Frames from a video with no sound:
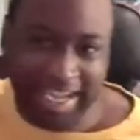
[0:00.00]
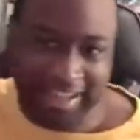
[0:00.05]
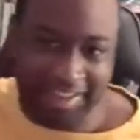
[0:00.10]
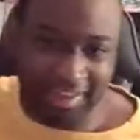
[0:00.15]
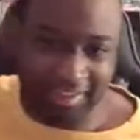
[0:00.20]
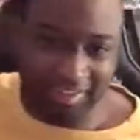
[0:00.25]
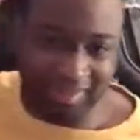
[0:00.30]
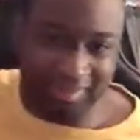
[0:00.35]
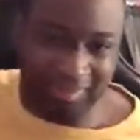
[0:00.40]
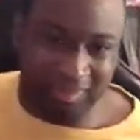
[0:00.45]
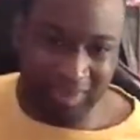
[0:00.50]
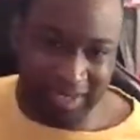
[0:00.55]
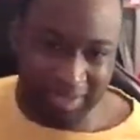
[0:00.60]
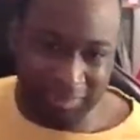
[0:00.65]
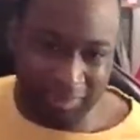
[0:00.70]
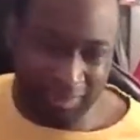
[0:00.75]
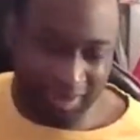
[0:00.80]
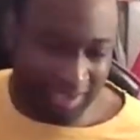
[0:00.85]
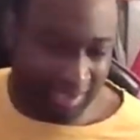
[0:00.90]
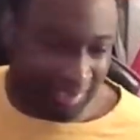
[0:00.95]
I thought this would be a
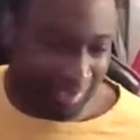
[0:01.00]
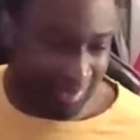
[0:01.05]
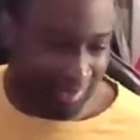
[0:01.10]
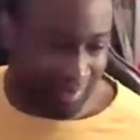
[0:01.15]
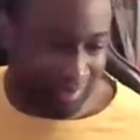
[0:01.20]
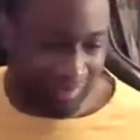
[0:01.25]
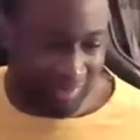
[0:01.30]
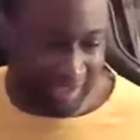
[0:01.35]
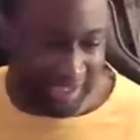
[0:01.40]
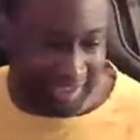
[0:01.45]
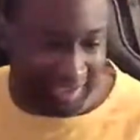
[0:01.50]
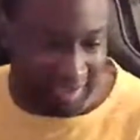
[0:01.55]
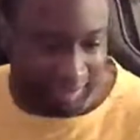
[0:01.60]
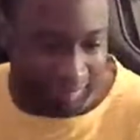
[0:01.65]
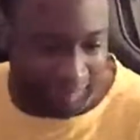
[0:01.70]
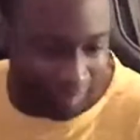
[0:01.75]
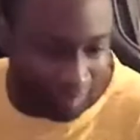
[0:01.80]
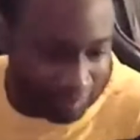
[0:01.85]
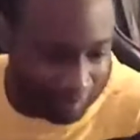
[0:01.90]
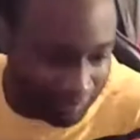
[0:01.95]
pretty cool video. Let
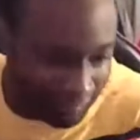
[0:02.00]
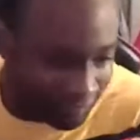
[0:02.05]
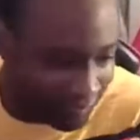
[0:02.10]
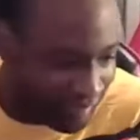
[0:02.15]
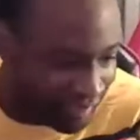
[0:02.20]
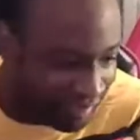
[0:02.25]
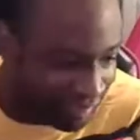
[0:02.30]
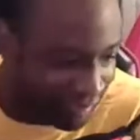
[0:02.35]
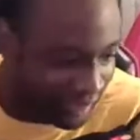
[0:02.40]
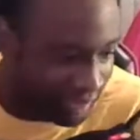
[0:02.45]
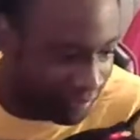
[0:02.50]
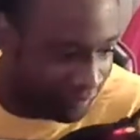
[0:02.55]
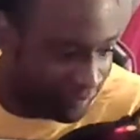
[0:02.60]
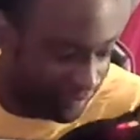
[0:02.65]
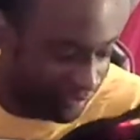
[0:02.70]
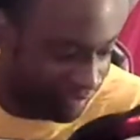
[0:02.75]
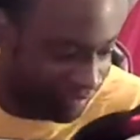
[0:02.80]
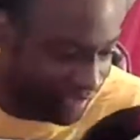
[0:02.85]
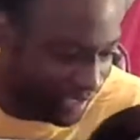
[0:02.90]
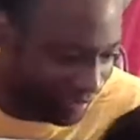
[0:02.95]
me go and move this out the way.
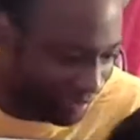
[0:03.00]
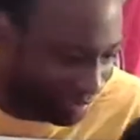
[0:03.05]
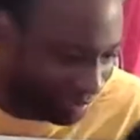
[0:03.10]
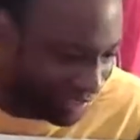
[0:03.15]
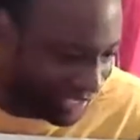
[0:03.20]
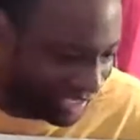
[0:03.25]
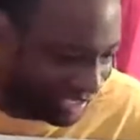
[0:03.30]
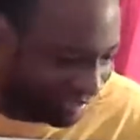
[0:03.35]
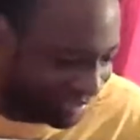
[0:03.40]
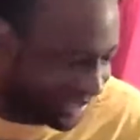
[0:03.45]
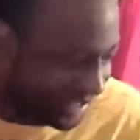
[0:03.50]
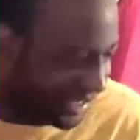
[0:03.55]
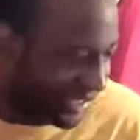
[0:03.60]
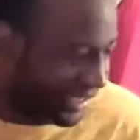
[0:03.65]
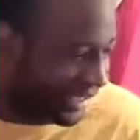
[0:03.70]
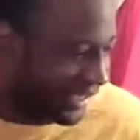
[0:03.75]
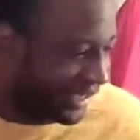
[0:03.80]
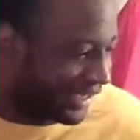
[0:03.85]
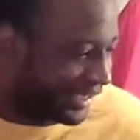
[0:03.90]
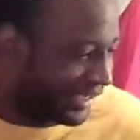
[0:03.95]
Hopefully, this ain't too loud.
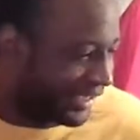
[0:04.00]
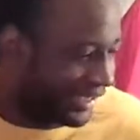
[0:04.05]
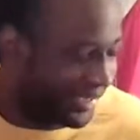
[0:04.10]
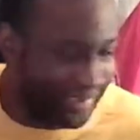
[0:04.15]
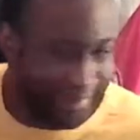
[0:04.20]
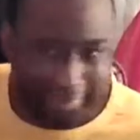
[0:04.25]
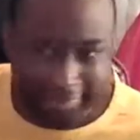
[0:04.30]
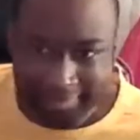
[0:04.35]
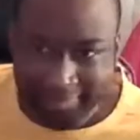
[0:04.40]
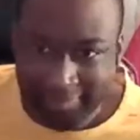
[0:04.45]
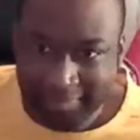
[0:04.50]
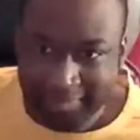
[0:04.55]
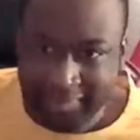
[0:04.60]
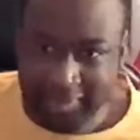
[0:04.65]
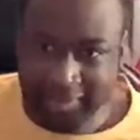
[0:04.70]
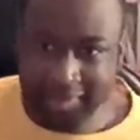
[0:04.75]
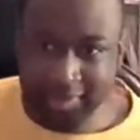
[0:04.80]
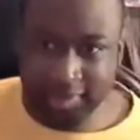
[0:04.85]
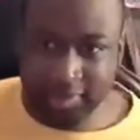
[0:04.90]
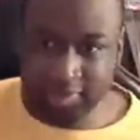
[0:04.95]
Uh,
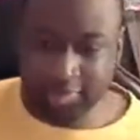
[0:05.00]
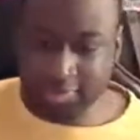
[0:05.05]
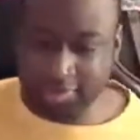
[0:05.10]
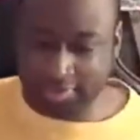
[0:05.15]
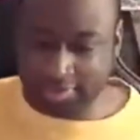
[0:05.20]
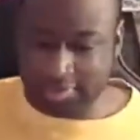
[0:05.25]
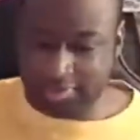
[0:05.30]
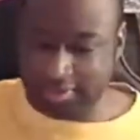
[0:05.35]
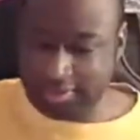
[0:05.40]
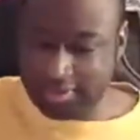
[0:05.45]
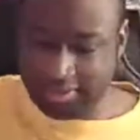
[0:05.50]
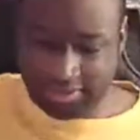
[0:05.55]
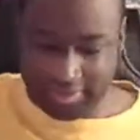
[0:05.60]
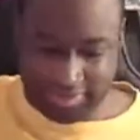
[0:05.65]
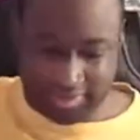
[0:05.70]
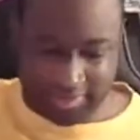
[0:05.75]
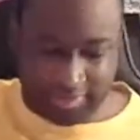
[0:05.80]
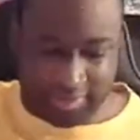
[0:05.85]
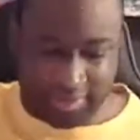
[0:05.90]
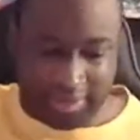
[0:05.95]
you know,
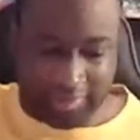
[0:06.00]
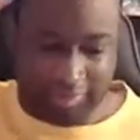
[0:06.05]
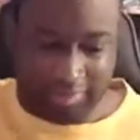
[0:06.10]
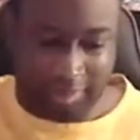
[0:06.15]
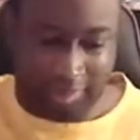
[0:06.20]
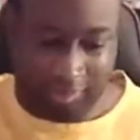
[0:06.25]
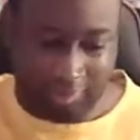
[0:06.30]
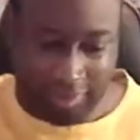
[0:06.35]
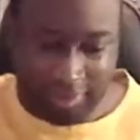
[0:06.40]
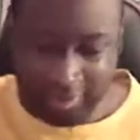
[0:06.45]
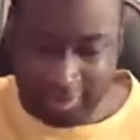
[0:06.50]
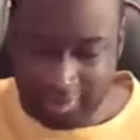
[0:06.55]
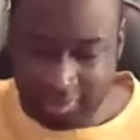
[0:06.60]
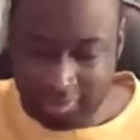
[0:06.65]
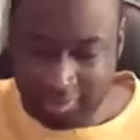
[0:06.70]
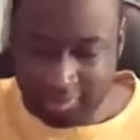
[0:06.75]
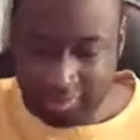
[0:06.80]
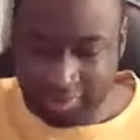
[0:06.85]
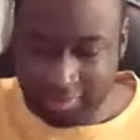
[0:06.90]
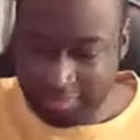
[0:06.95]
you know, I just wanted to
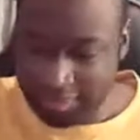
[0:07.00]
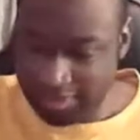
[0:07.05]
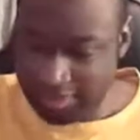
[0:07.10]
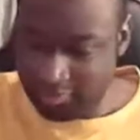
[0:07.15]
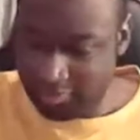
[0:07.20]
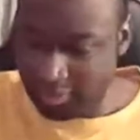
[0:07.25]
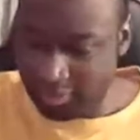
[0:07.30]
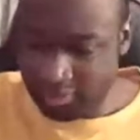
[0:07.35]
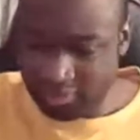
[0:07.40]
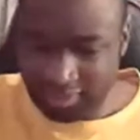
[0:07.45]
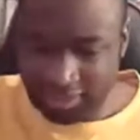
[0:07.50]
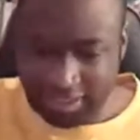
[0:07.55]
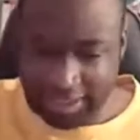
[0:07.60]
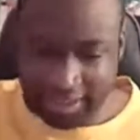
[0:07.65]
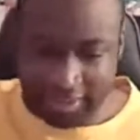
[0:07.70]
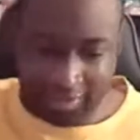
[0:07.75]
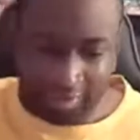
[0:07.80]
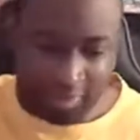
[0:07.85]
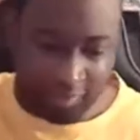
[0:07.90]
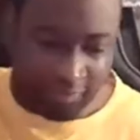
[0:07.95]
show something with you
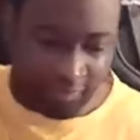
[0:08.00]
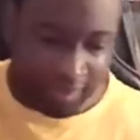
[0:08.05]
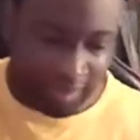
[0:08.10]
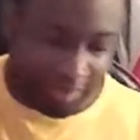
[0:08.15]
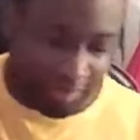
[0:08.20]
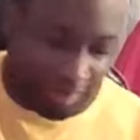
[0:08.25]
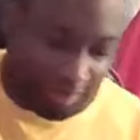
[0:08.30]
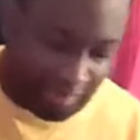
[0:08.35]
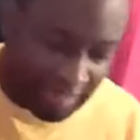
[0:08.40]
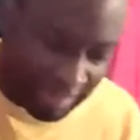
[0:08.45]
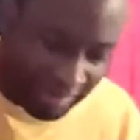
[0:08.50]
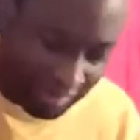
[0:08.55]
guys. Hopefully, it turned out